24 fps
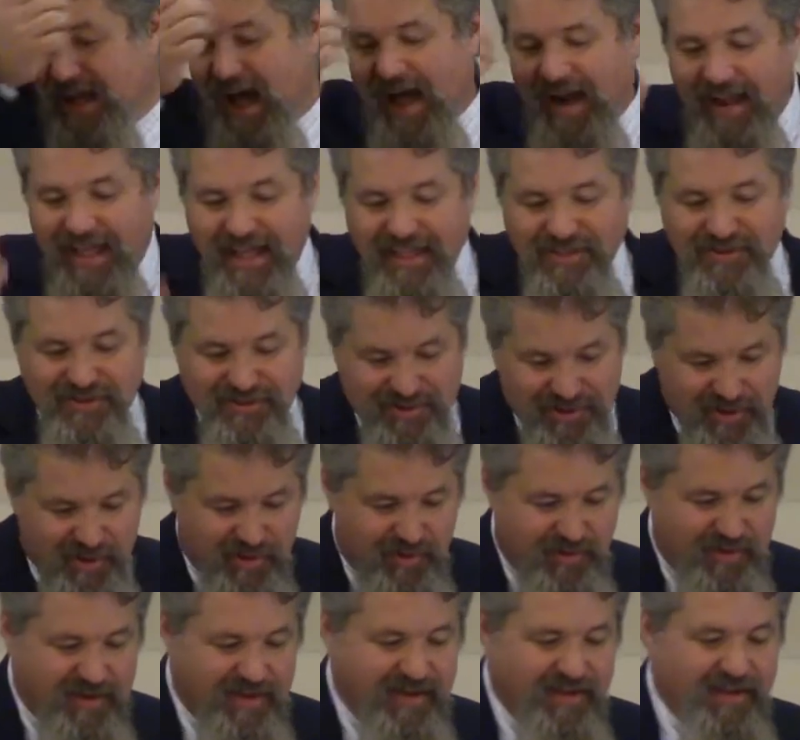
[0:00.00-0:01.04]
got
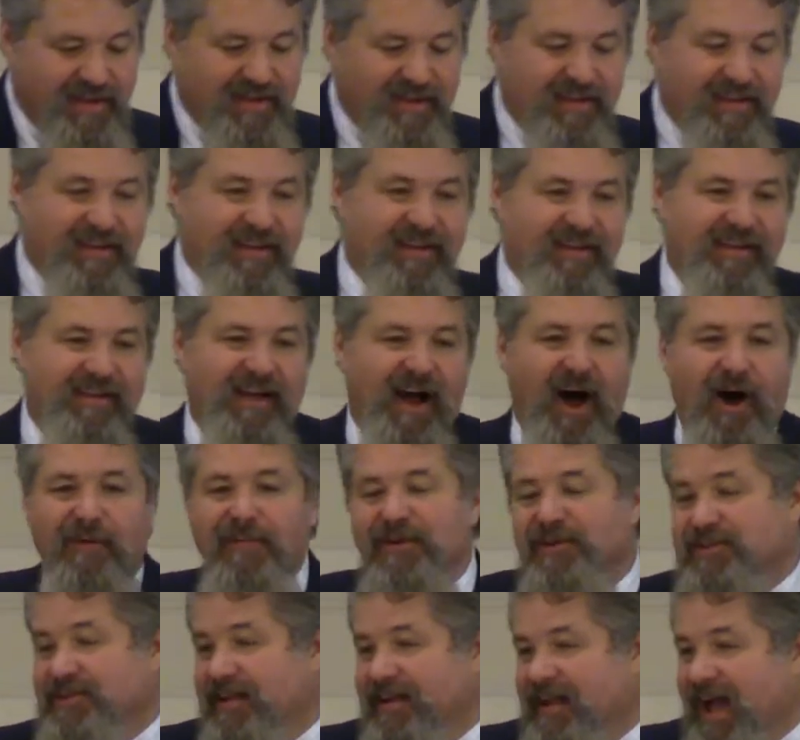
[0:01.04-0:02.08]
into
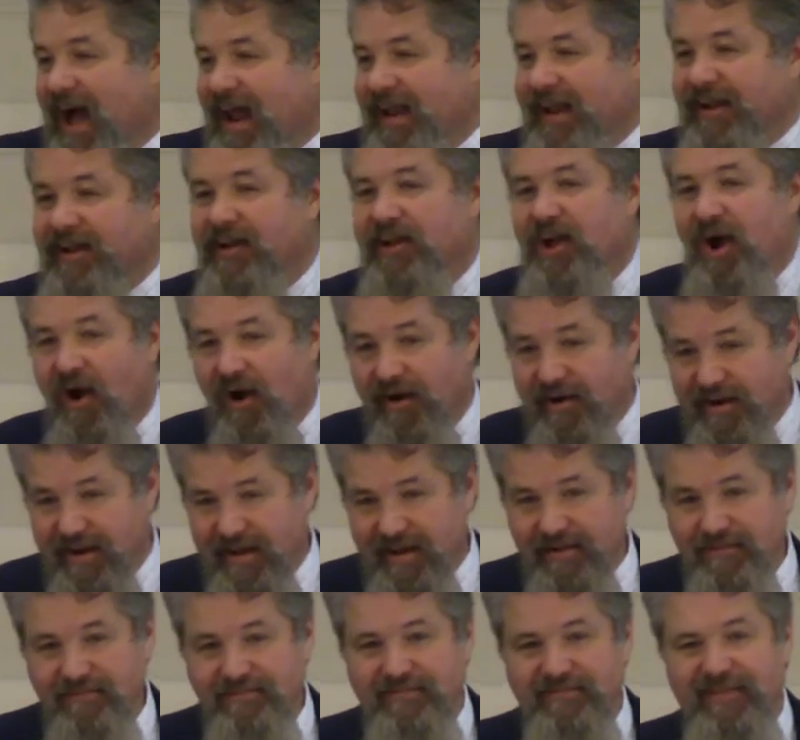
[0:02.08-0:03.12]
almost had got into
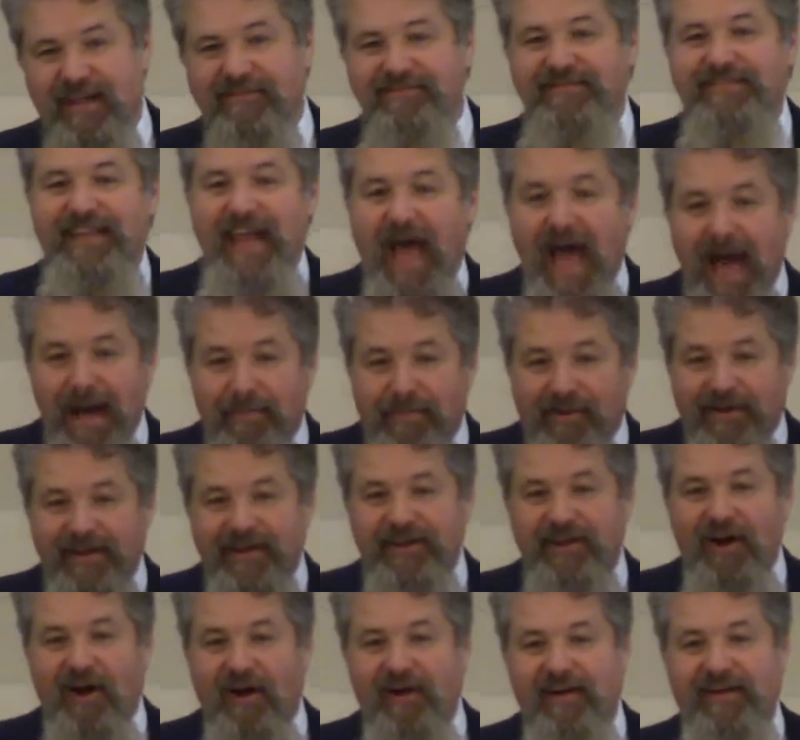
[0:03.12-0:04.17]
gardening. I've dabbled
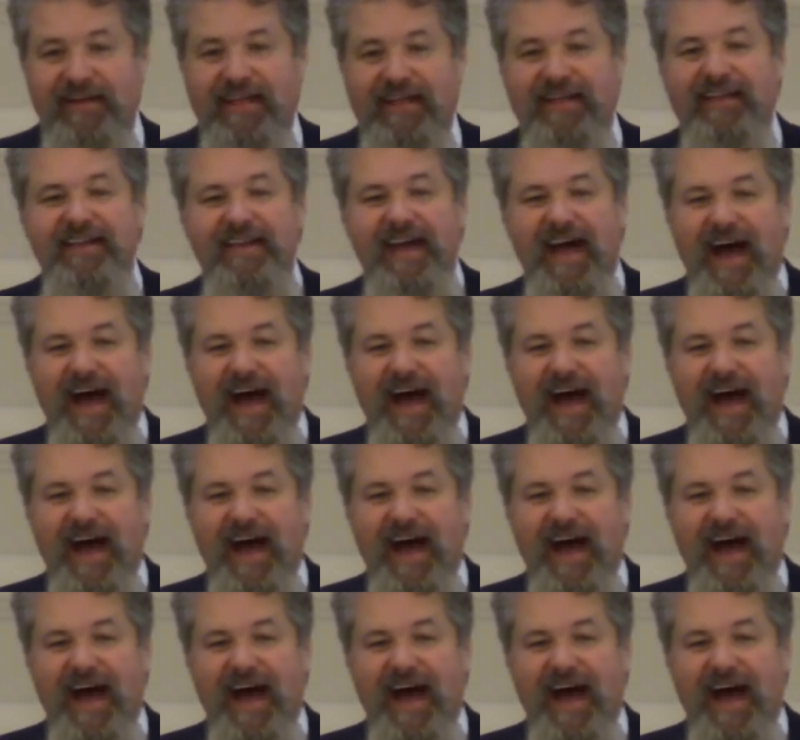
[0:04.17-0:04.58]
in gardening.